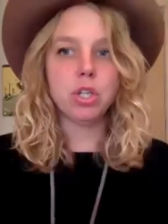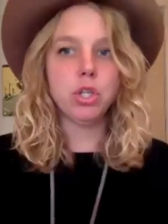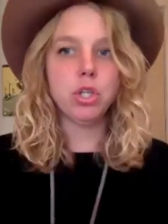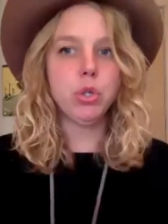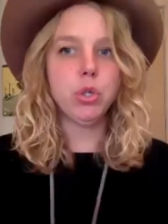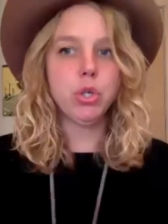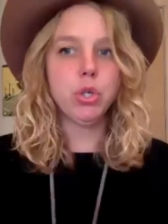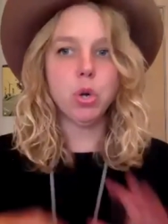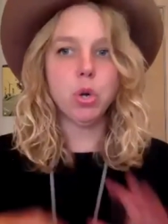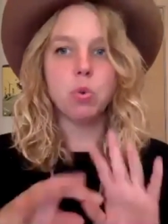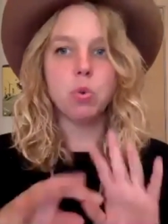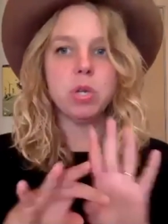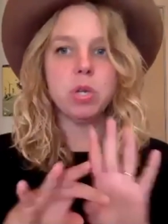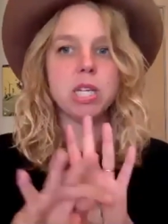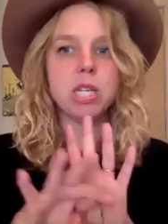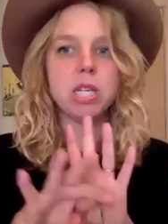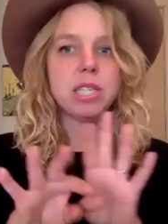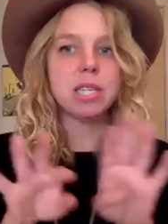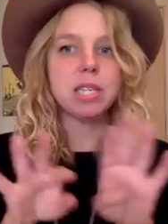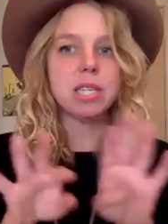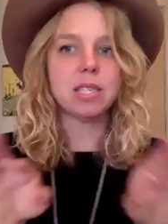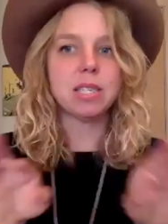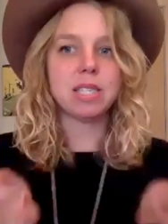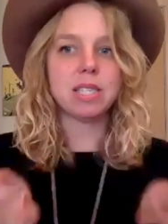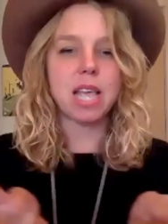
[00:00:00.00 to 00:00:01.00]
You don't need
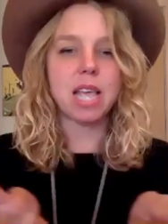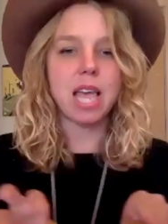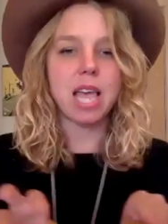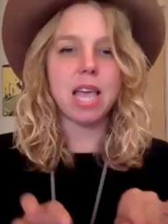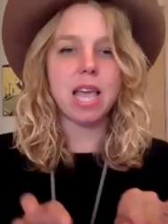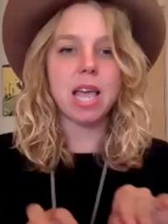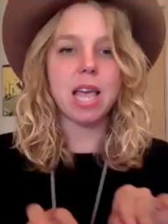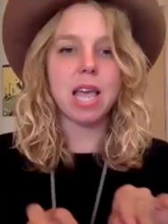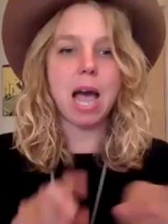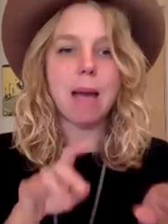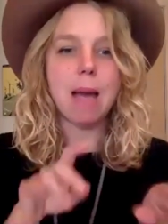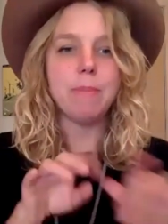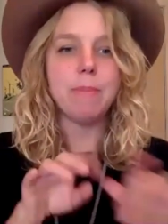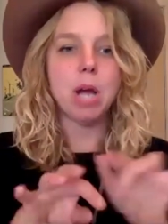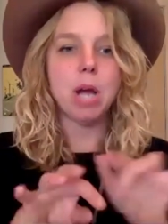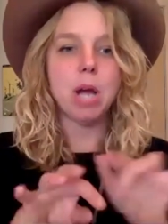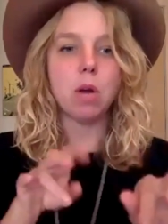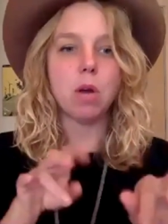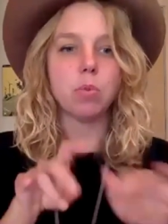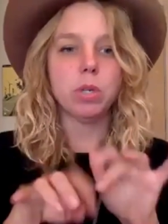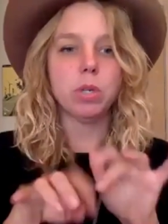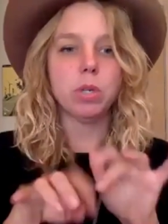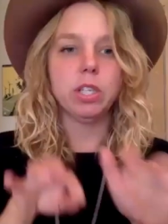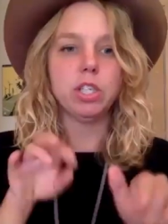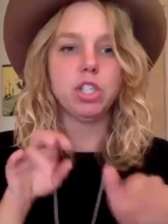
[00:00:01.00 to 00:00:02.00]
to say, I'm
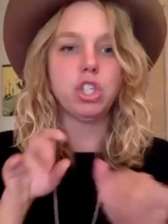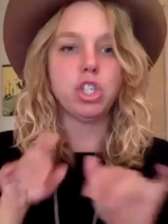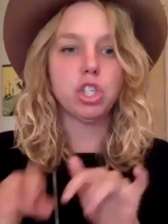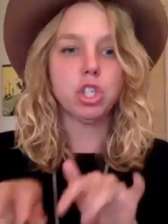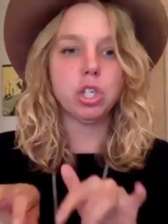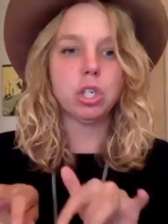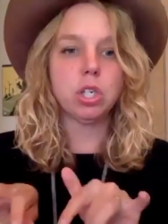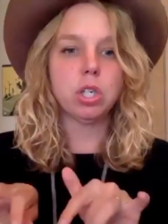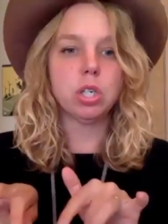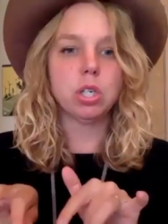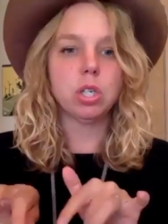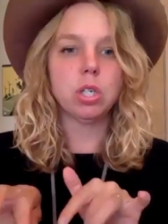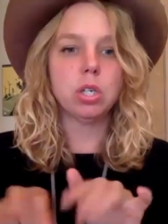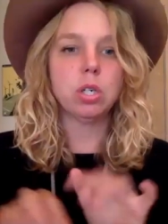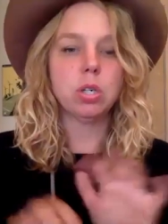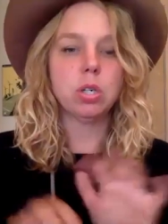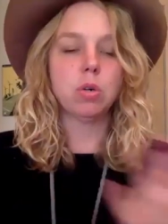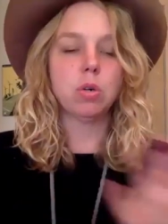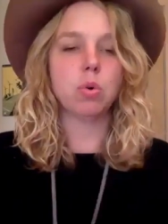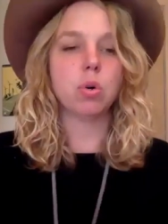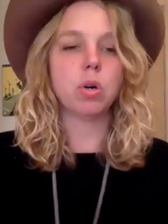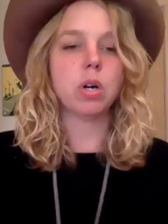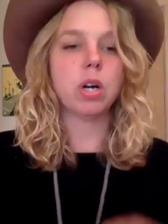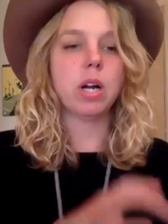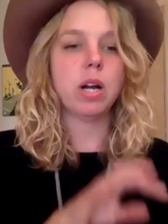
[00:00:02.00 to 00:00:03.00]
not really sure,
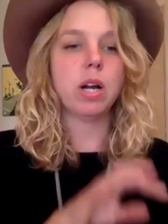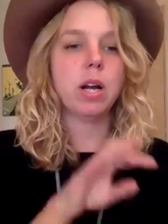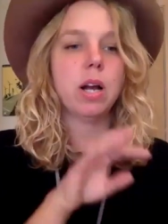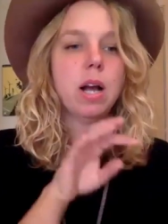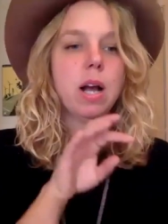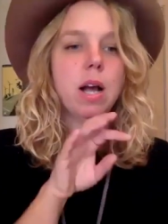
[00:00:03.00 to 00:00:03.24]
or